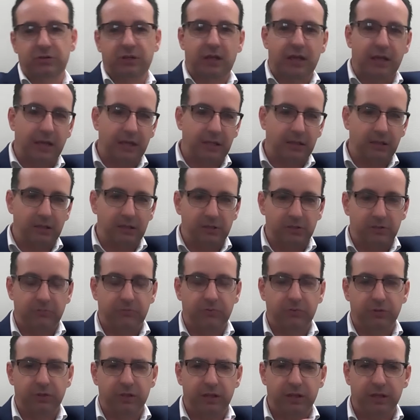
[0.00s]
at least
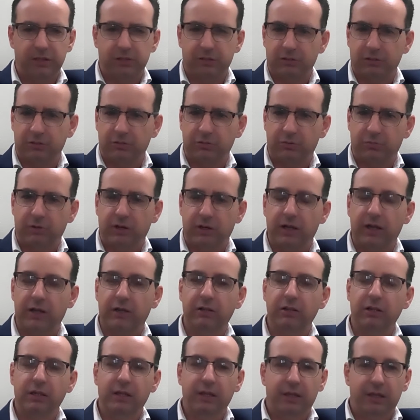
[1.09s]
for the next little
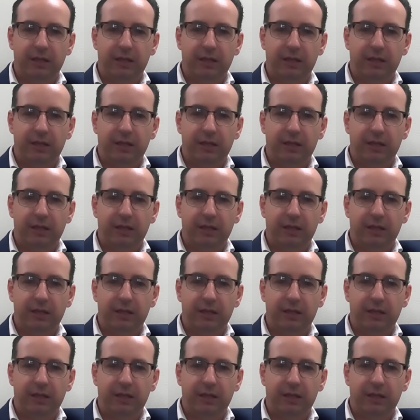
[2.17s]
while,